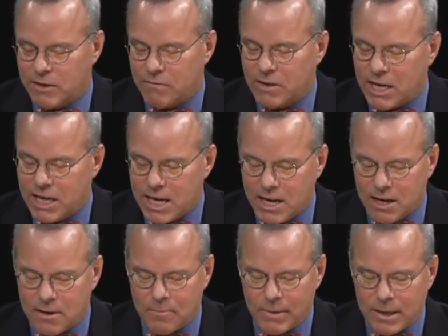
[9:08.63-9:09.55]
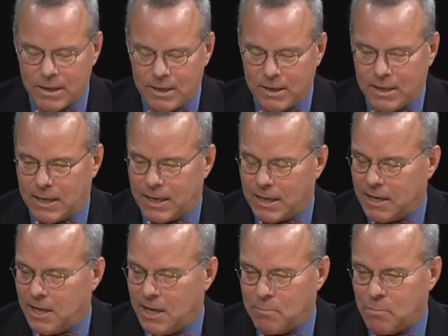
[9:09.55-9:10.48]
If they need
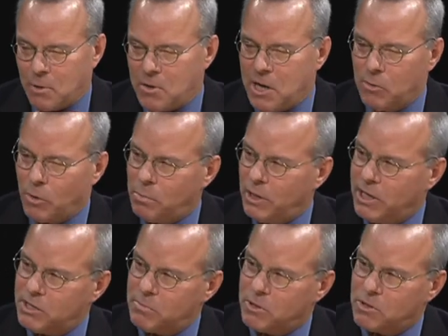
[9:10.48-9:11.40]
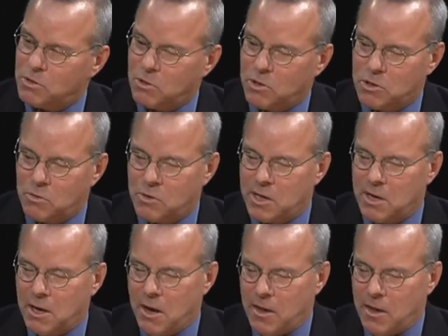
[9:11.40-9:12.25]
hip or knee replacement surgery,